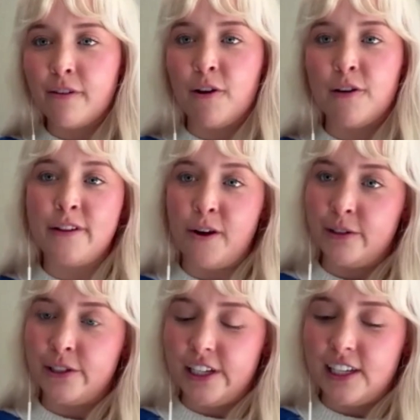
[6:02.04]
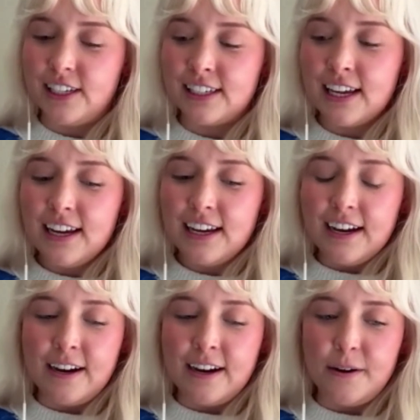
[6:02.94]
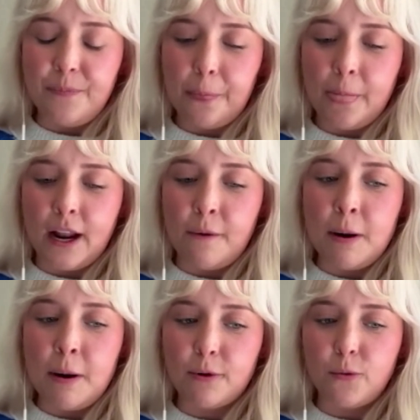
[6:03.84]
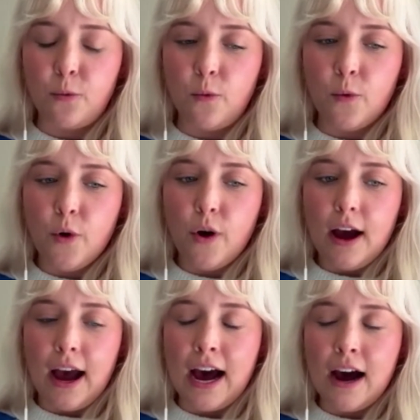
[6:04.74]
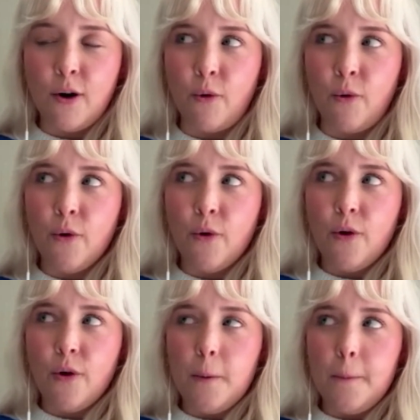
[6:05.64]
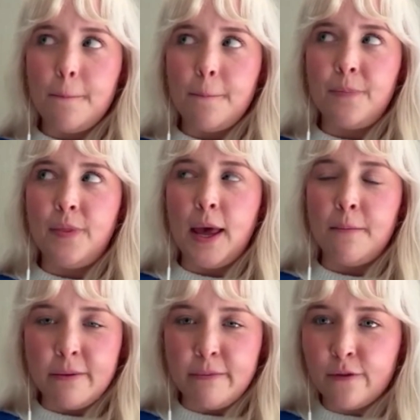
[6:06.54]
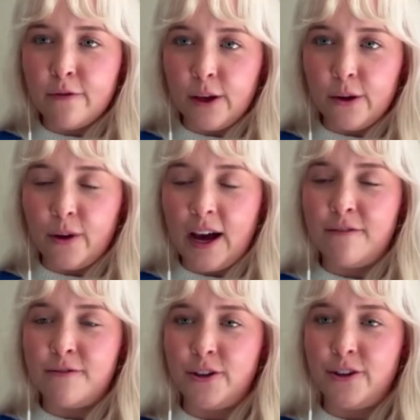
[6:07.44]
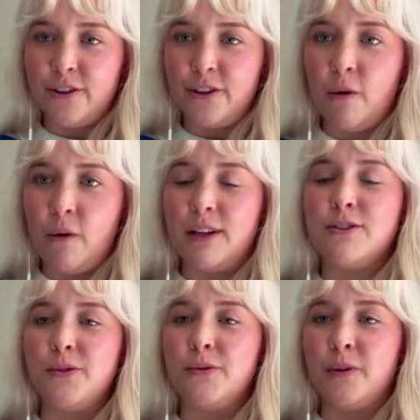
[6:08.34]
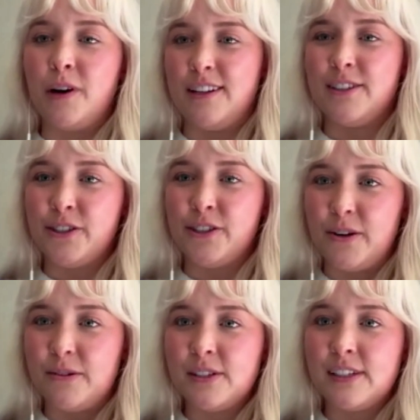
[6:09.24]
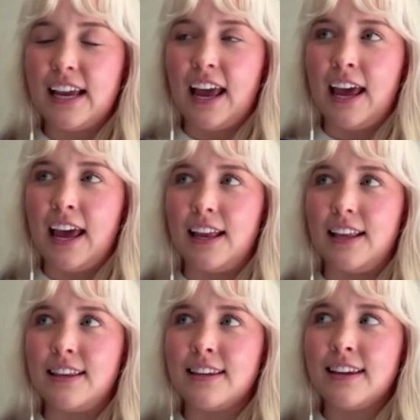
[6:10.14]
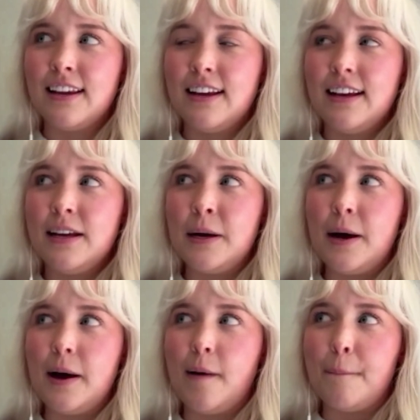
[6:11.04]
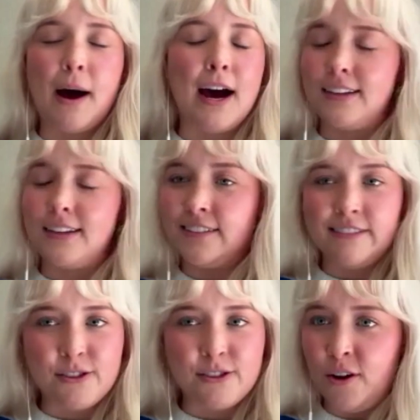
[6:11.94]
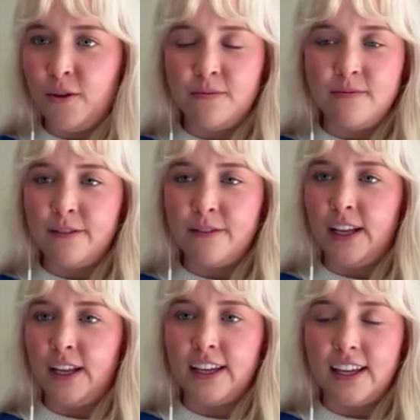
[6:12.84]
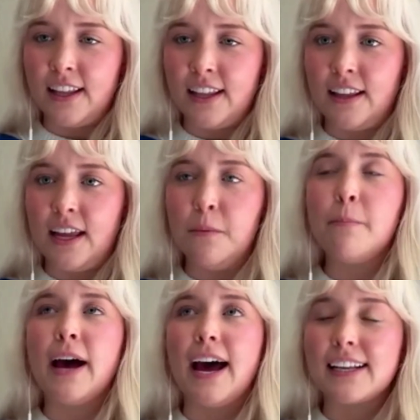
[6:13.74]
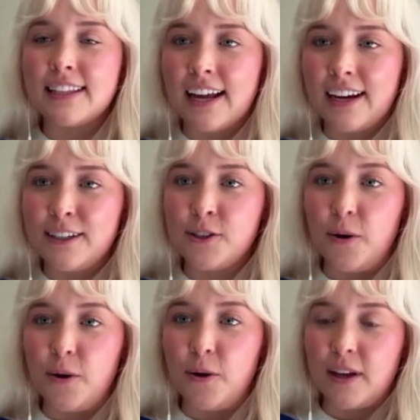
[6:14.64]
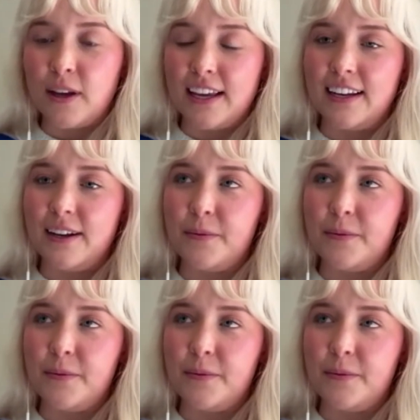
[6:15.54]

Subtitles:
the OGs. And I remember how they made me feel after going to one of their shows. And I just know the feeling and the impact that a show can